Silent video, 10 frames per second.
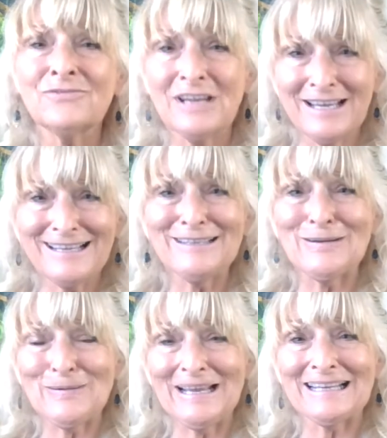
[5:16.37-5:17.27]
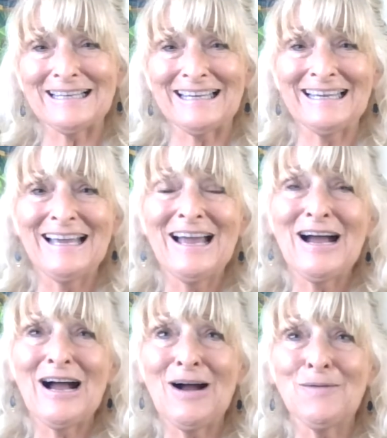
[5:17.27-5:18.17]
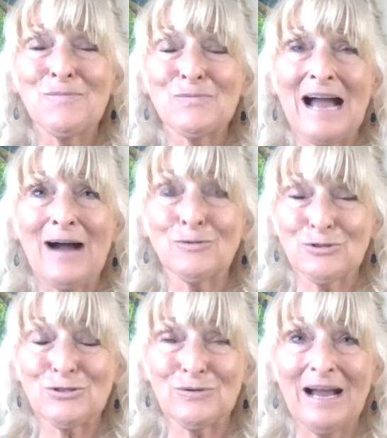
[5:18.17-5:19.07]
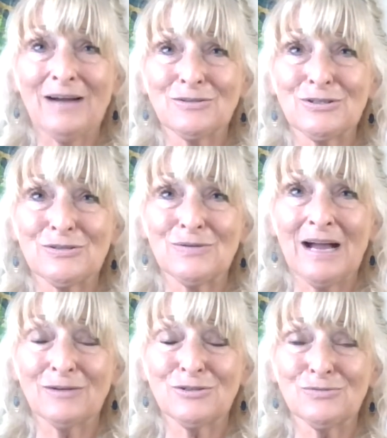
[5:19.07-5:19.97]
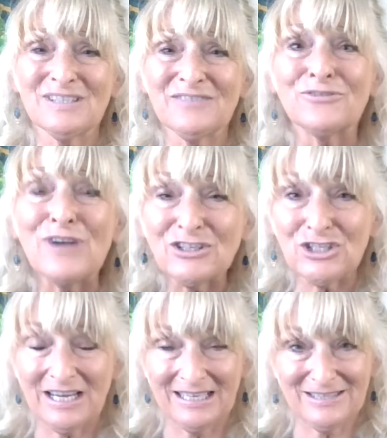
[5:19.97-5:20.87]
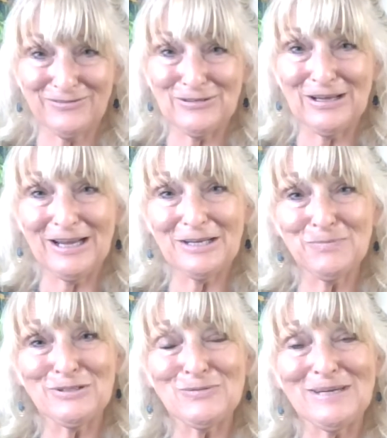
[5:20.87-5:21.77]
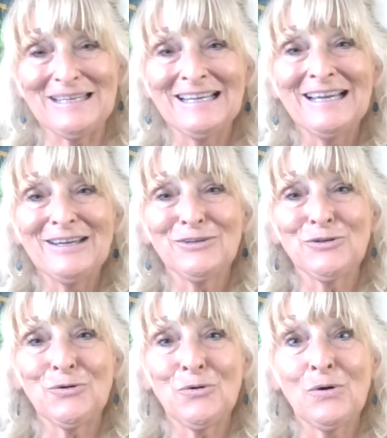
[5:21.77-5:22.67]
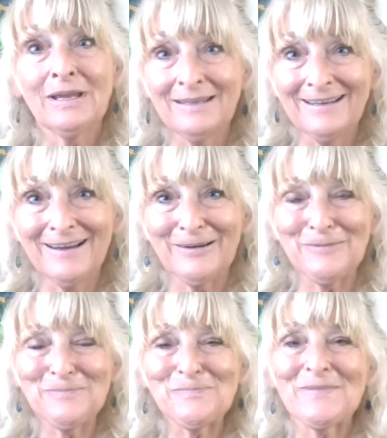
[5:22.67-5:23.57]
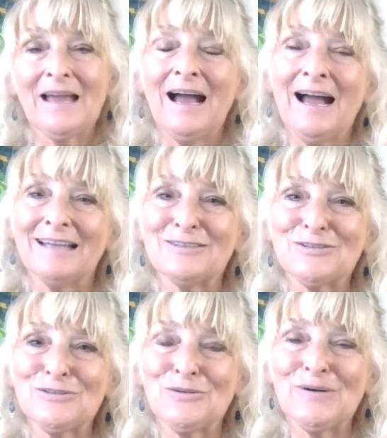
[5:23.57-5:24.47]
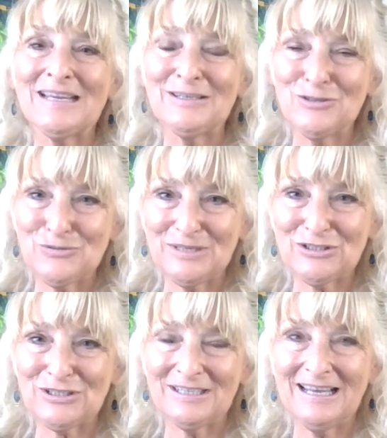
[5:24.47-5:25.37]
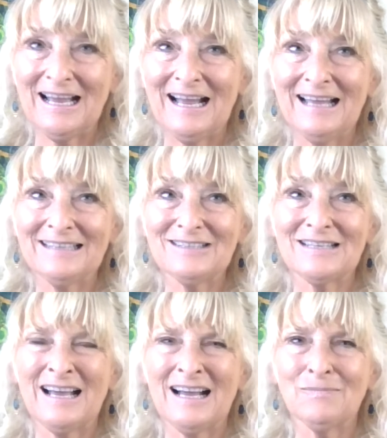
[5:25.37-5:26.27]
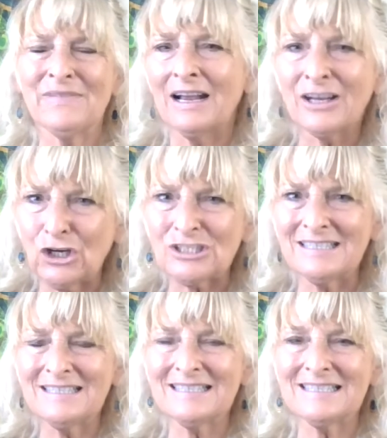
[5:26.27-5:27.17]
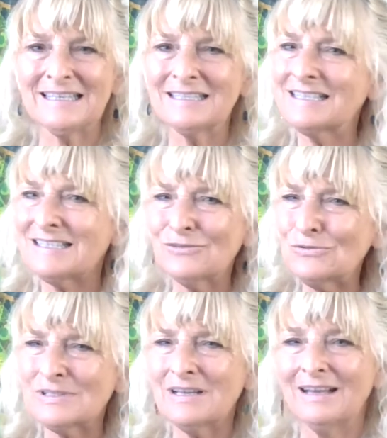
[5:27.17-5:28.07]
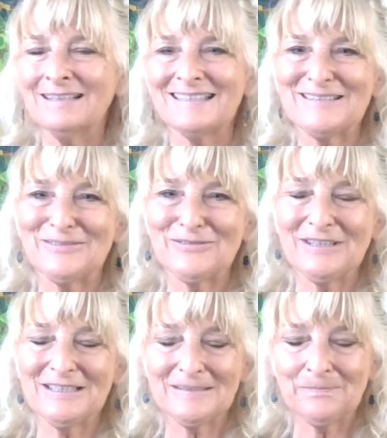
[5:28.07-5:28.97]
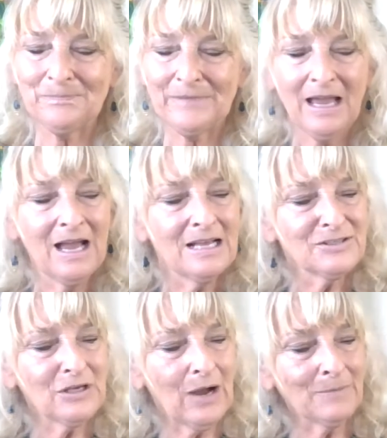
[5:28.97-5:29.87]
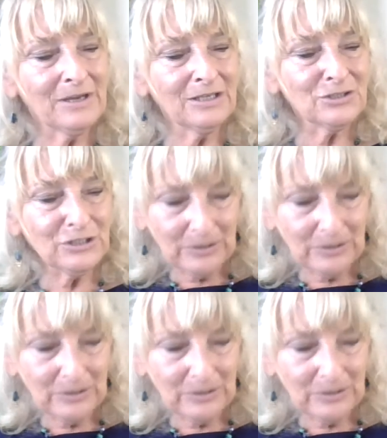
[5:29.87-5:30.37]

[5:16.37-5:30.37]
fairly quickly how to differentiate, if you like, between your ego and your intuition and that gut instinct, because they're all slightly different. So I'm going to